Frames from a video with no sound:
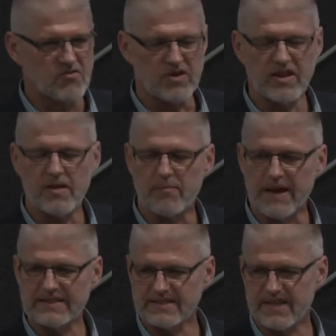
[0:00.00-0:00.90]
One of the
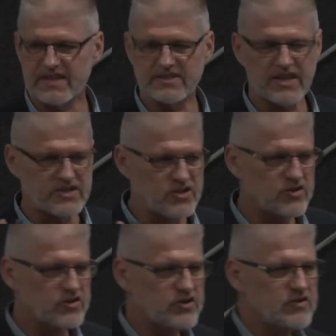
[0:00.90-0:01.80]
best things that you
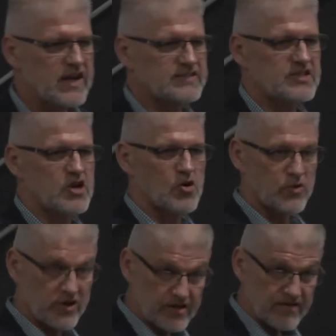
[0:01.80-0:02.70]
can do as an
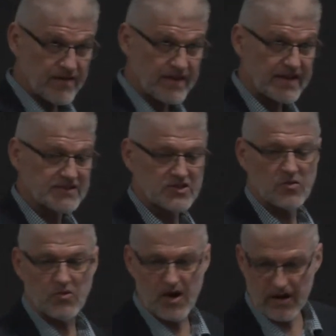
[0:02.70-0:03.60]
owner is to
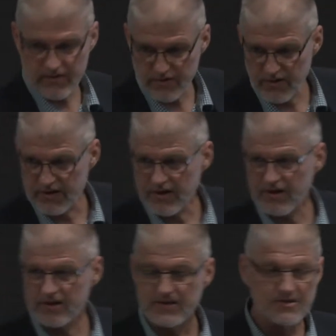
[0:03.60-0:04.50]
walk through
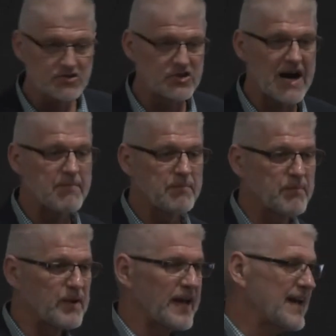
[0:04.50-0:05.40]
your shop,
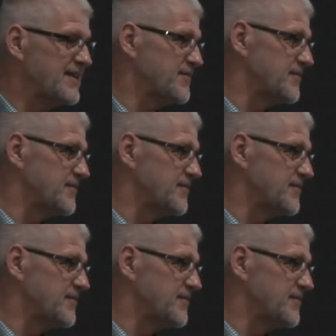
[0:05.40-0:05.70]
plant,